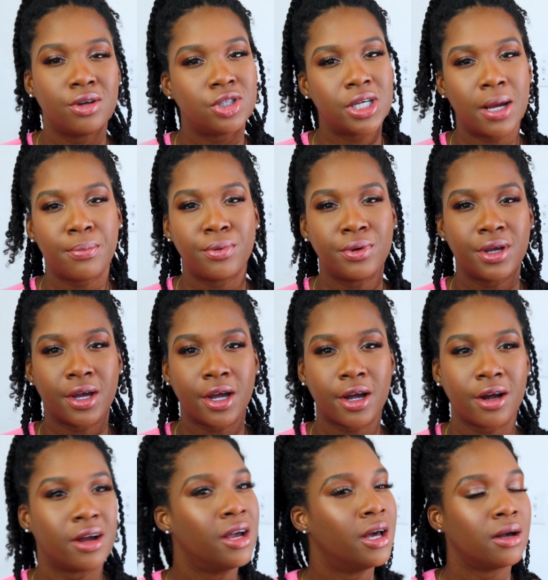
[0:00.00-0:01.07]
shampoo your
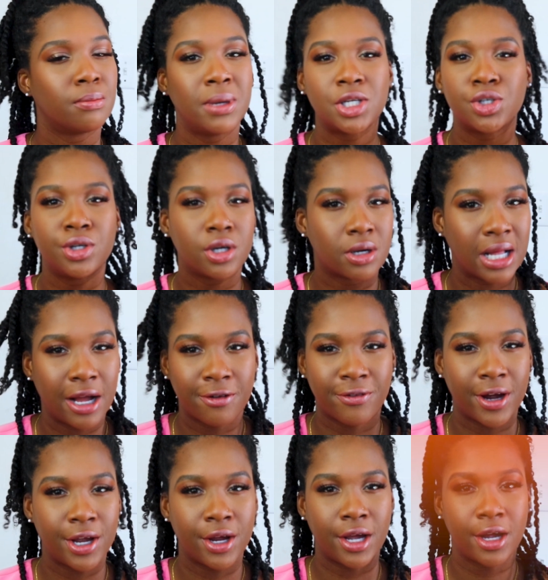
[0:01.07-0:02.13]
hair. Make sure you
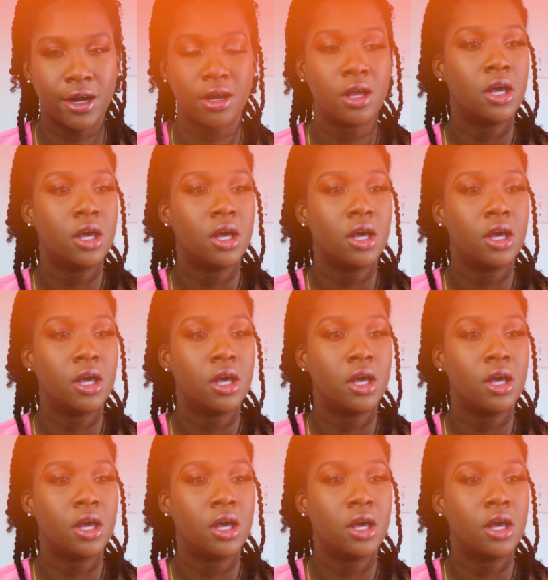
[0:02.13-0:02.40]
clarify your hair.